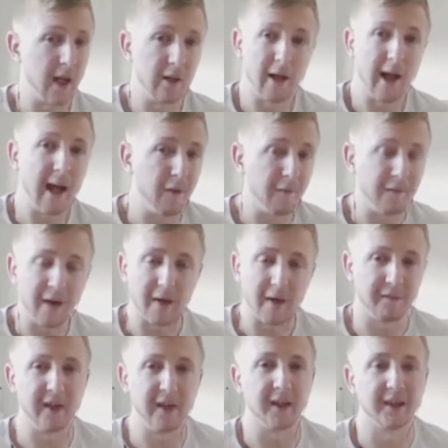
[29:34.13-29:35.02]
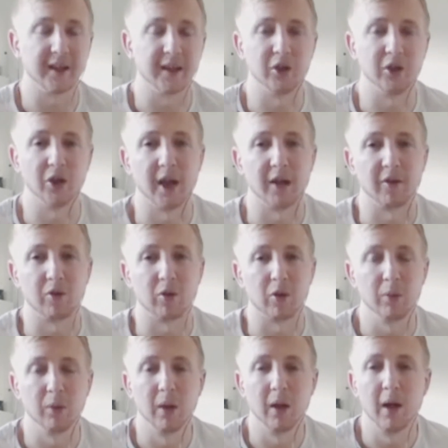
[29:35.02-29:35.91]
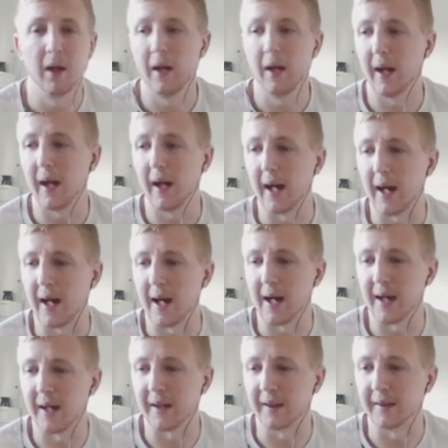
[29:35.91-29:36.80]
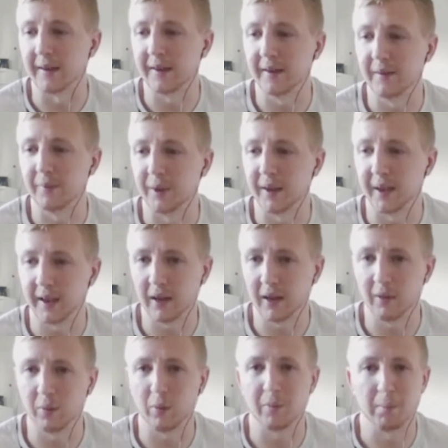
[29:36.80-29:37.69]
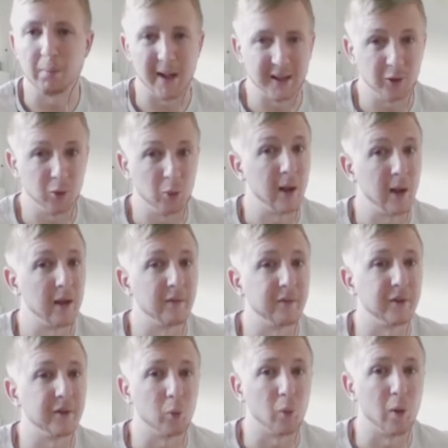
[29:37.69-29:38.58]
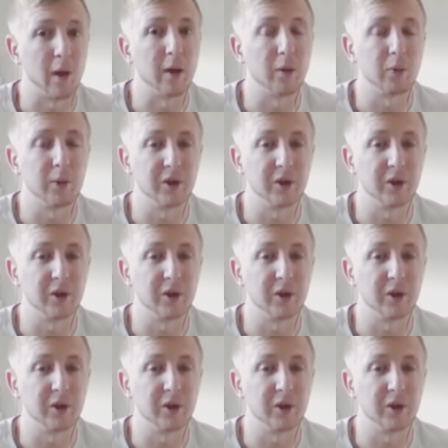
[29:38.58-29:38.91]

health and fitness in general, and particularly with mental health as well,